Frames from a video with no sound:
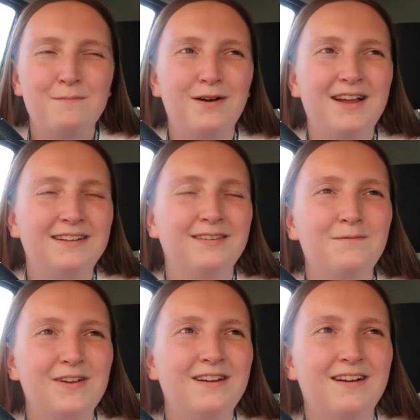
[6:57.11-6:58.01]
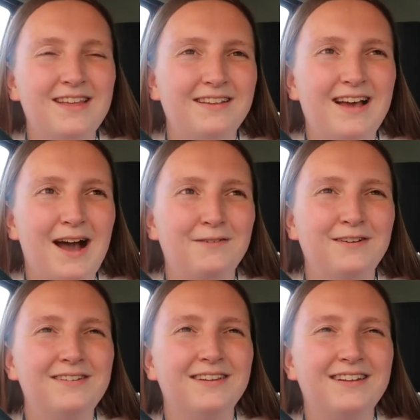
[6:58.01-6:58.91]
But in something like this, I have
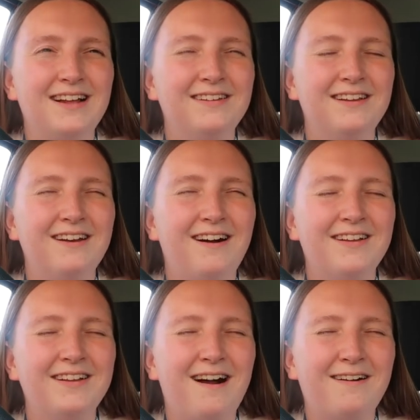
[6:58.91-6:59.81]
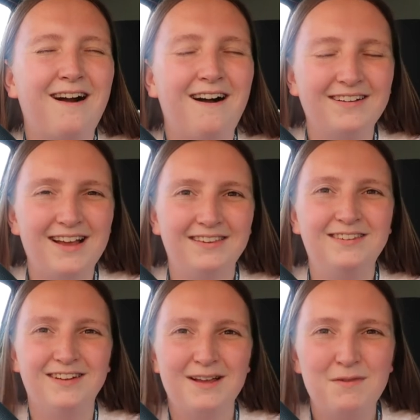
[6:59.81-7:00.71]
to understand that like I can't get
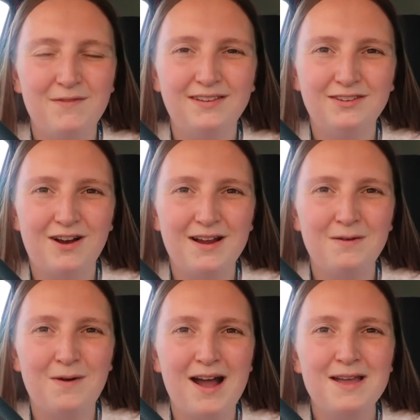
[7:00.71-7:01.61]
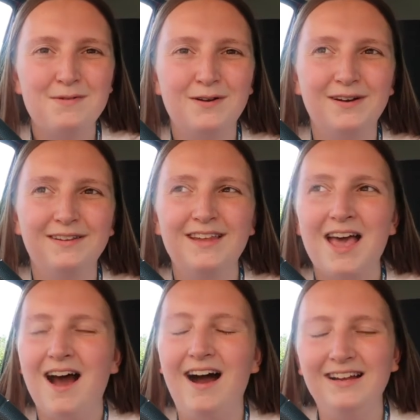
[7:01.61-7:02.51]
stuck in with it straight away because
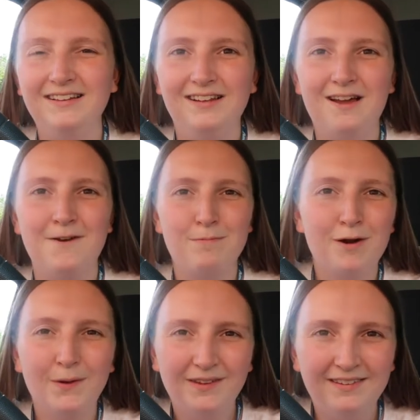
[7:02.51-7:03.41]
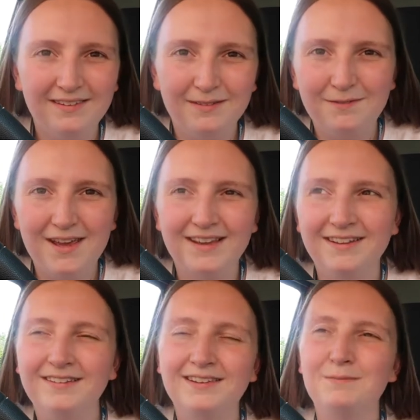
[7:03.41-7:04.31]
I need to learn the processes and
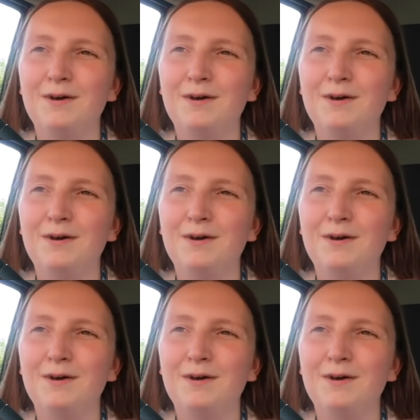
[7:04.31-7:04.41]
things.